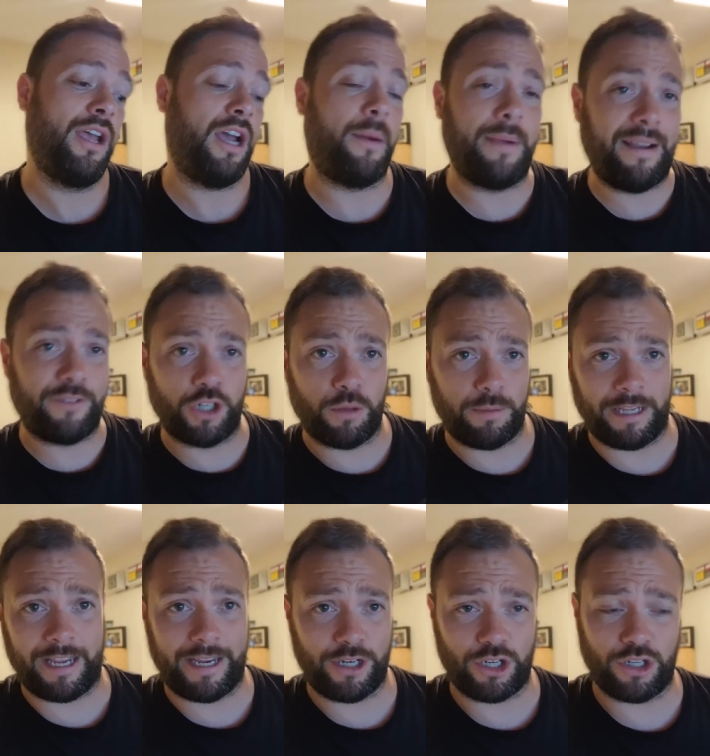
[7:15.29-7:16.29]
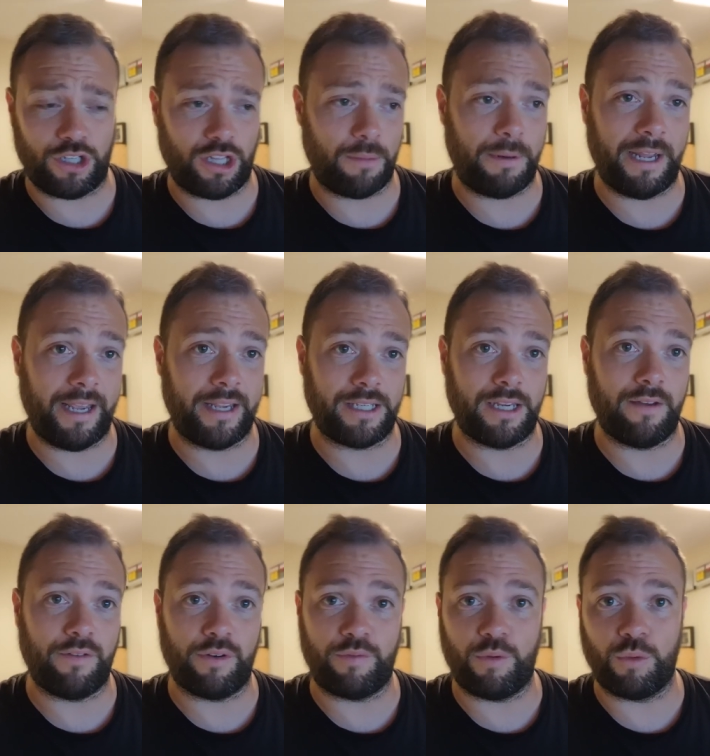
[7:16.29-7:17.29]
and we have an obligation to the players,
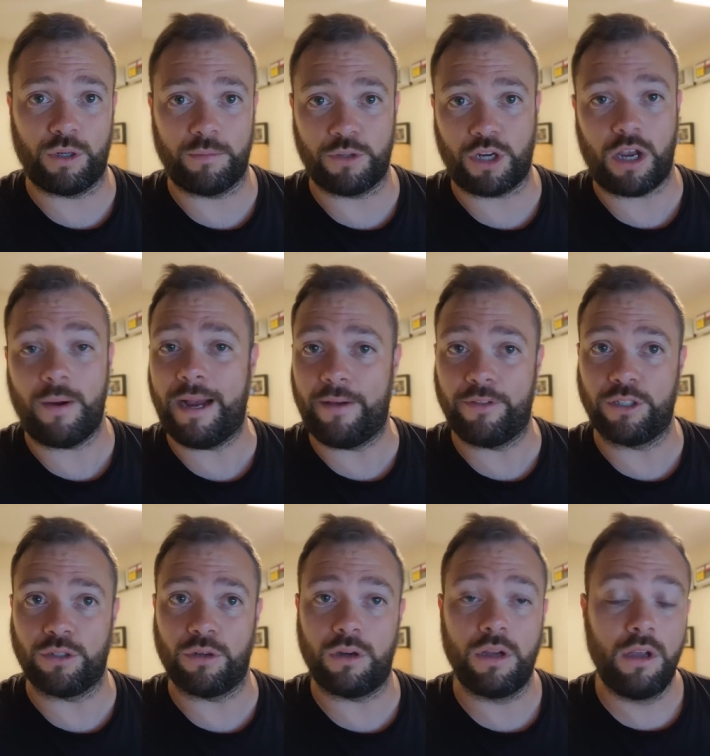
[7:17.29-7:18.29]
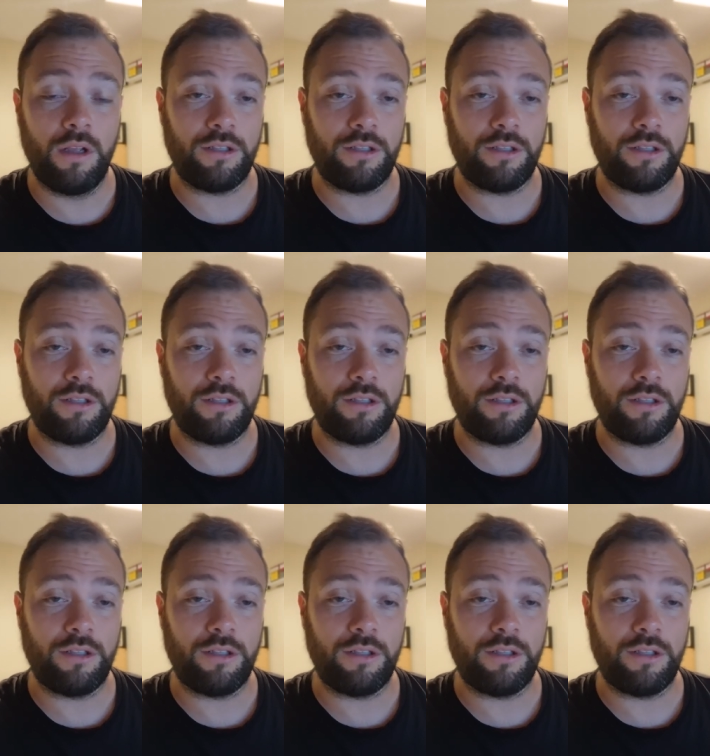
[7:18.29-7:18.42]
even if we want them to go out the door,